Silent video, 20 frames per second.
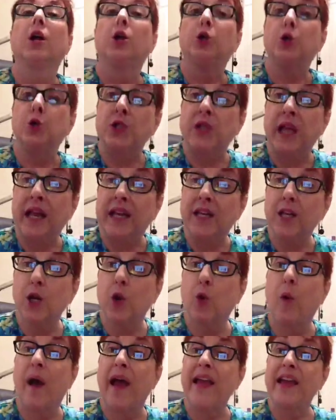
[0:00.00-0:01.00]
You send
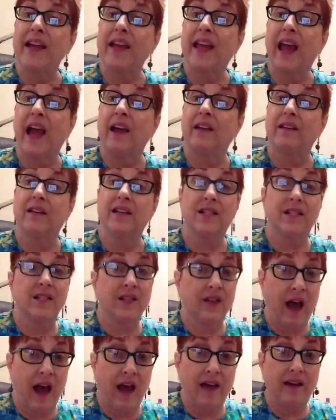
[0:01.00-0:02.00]
it away again. This
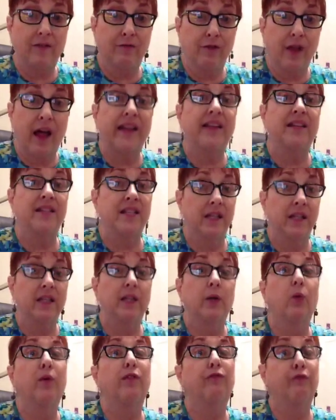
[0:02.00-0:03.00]
is kind of like
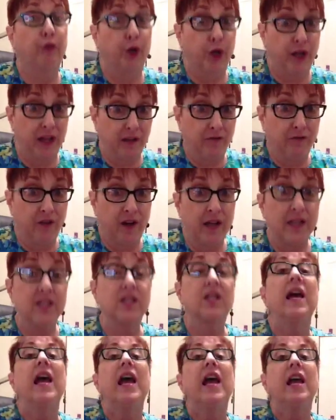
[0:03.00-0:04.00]
dealing with
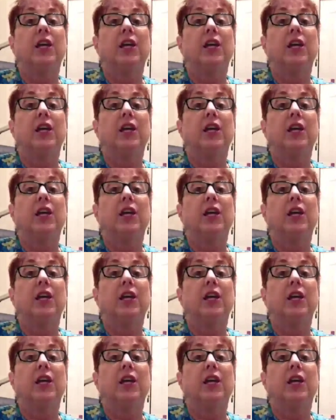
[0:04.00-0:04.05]
forgiveness,